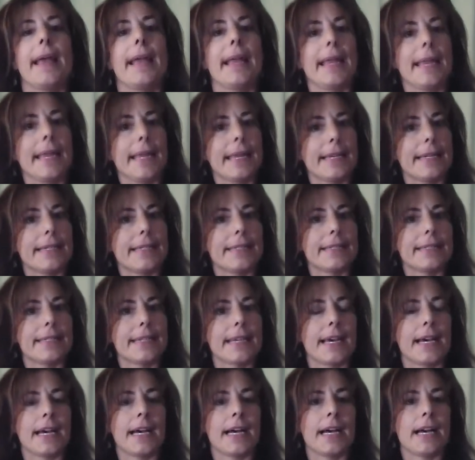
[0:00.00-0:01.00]
And
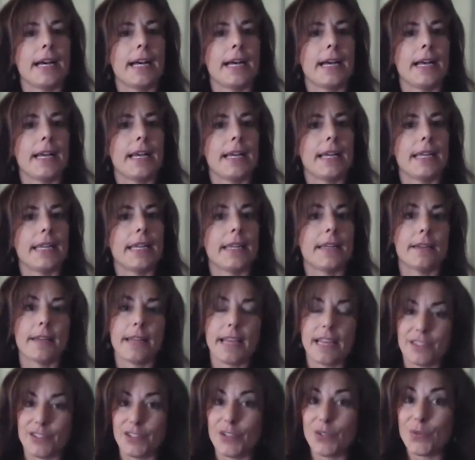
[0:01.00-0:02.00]

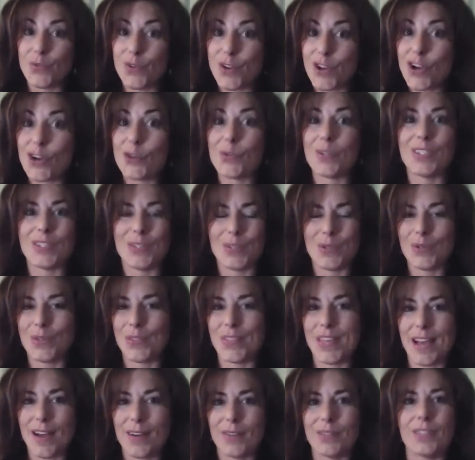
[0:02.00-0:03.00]
as you know, in
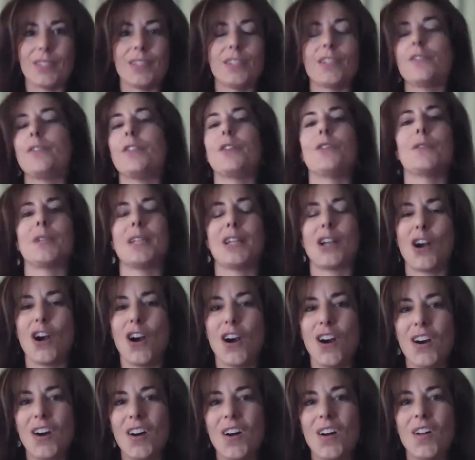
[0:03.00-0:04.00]
2000, if you
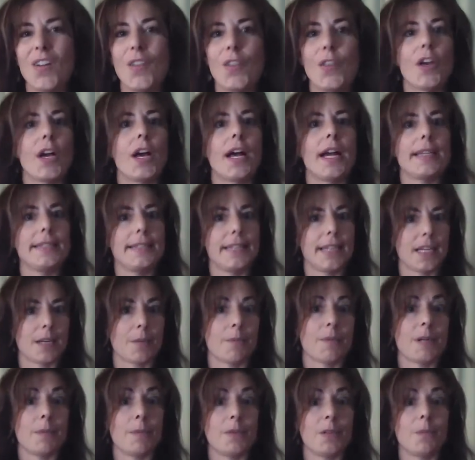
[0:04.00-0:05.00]
recall, the high
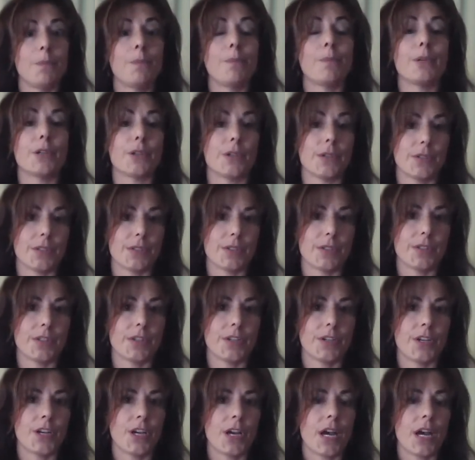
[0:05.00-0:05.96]
tech bubble burst.